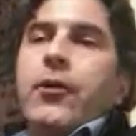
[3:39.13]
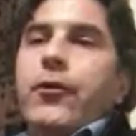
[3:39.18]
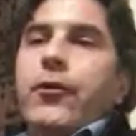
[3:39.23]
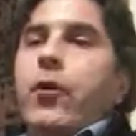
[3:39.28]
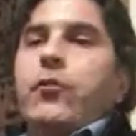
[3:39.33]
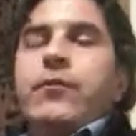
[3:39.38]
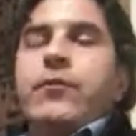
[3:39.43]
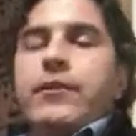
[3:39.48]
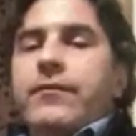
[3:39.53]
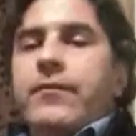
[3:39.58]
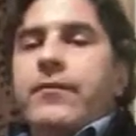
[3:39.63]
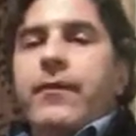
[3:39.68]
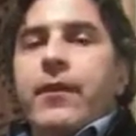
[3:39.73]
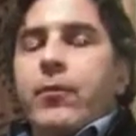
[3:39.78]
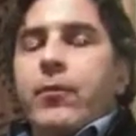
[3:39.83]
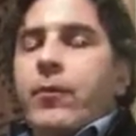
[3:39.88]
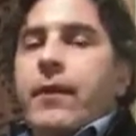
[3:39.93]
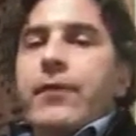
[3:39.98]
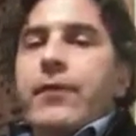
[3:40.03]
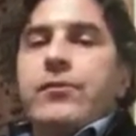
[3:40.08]
No different
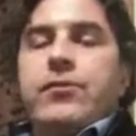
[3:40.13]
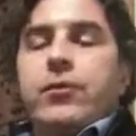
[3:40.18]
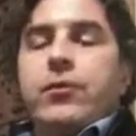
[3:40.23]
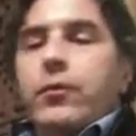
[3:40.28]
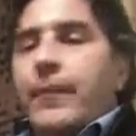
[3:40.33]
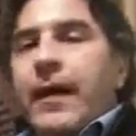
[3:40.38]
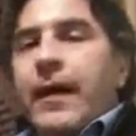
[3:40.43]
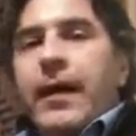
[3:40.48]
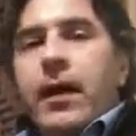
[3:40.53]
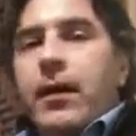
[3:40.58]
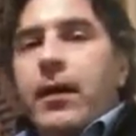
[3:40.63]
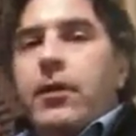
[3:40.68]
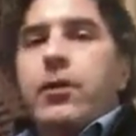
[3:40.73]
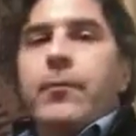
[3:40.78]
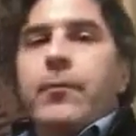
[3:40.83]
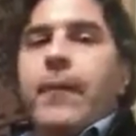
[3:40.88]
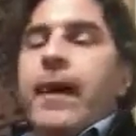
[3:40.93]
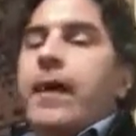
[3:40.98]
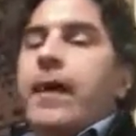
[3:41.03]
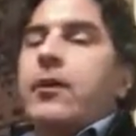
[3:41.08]
than when I was doing my
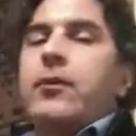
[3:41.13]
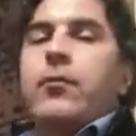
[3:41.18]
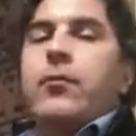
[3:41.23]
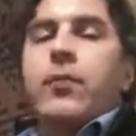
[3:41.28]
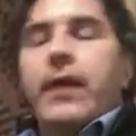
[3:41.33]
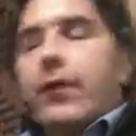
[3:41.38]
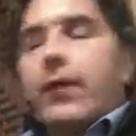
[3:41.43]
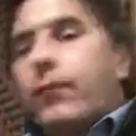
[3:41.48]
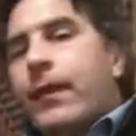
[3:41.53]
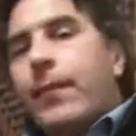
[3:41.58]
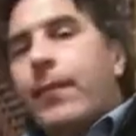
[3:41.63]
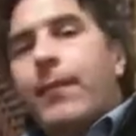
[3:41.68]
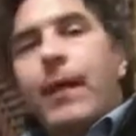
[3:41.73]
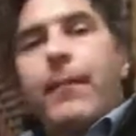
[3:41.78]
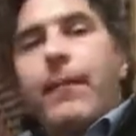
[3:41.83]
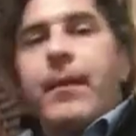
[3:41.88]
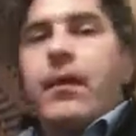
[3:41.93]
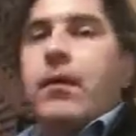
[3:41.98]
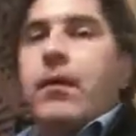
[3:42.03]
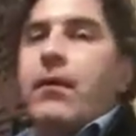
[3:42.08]
Ironman or when I ran my
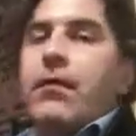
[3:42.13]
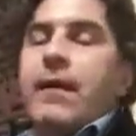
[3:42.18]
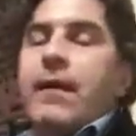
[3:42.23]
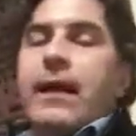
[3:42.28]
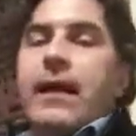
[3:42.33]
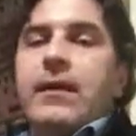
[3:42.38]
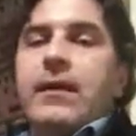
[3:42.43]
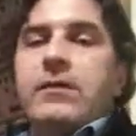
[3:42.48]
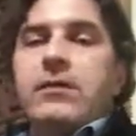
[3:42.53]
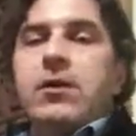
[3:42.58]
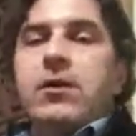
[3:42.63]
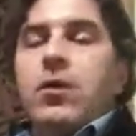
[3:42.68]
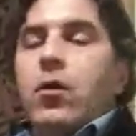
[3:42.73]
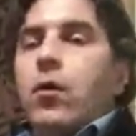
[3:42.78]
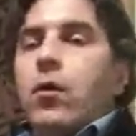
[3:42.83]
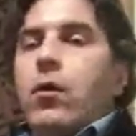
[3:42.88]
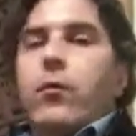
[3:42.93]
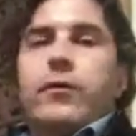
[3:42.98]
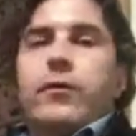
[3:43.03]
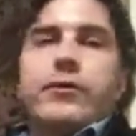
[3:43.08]
marathons
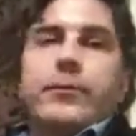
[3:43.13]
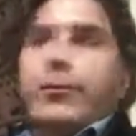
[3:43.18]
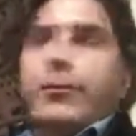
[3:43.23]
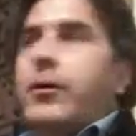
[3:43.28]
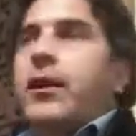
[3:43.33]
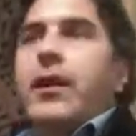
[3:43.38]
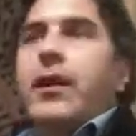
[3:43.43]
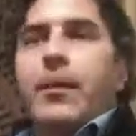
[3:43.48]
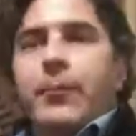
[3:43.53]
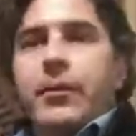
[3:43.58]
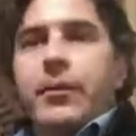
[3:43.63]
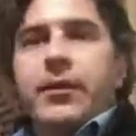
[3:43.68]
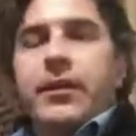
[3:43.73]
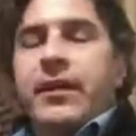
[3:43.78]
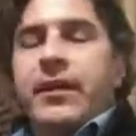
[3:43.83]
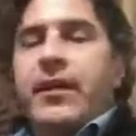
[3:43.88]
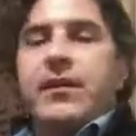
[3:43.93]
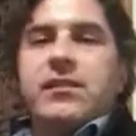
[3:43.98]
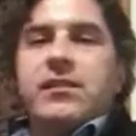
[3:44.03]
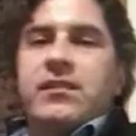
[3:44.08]
or when you're putting up with your
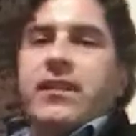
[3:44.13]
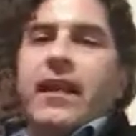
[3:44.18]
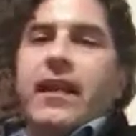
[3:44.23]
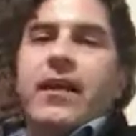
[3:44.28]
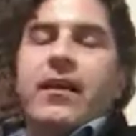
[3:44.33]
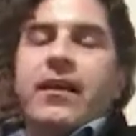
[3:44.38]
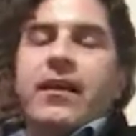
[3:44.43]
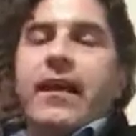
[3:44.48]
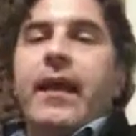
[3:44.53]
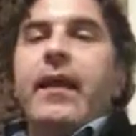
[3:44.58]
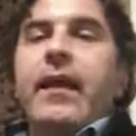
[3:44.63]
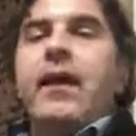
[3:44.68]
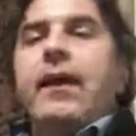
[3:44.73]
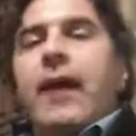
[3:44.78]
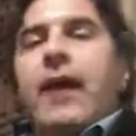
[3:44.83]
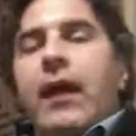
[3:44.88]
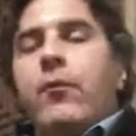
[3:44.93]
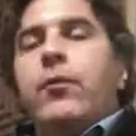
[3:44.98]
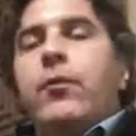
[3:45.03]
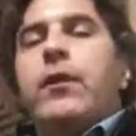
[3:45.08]
kids day to day.
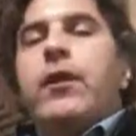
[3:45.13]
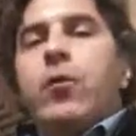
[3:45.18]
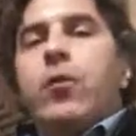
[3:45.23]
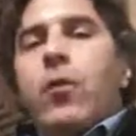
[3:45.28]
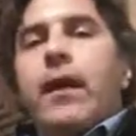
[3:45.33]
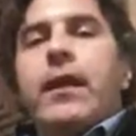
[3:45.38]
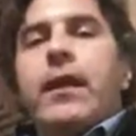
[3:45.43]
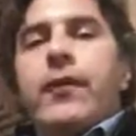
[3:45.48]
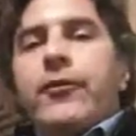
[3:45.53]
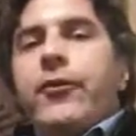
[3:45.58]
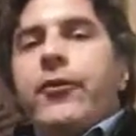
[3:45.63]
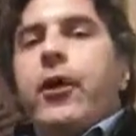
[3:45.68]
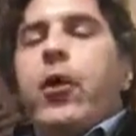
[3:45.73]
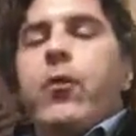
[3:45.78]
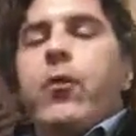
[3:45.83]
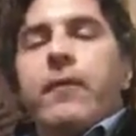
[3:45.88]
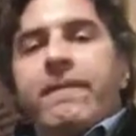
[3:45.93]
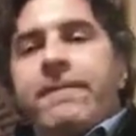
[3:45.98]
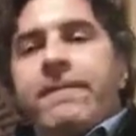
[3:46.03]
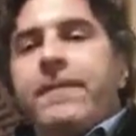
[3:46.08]
I really want to
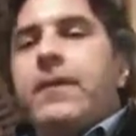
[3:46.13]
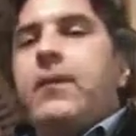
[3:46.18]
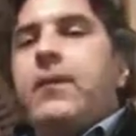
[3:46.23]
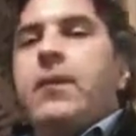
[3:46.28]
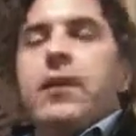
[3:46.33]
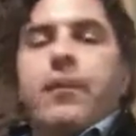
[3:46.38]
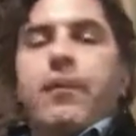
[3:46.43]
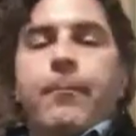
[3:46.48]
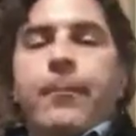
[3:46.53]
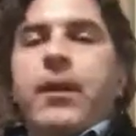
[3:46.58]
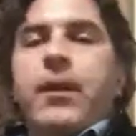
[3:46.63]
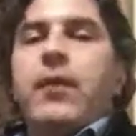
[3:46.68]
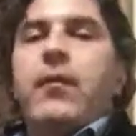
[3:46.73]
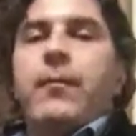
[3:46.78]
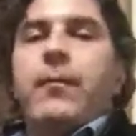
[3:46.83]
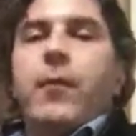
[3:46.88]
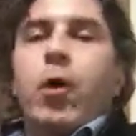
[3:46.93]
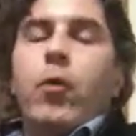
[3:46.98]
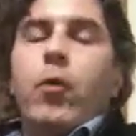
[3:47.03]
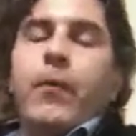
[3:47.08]
know and feel it and be in
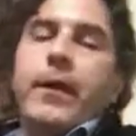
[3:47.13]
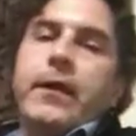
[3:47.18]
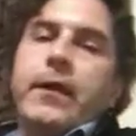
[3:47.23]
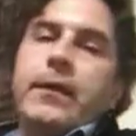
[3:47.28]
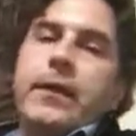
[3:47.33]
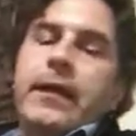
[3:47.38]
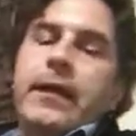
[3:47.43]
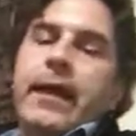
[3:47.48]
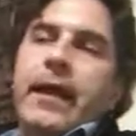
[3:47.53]
the moment.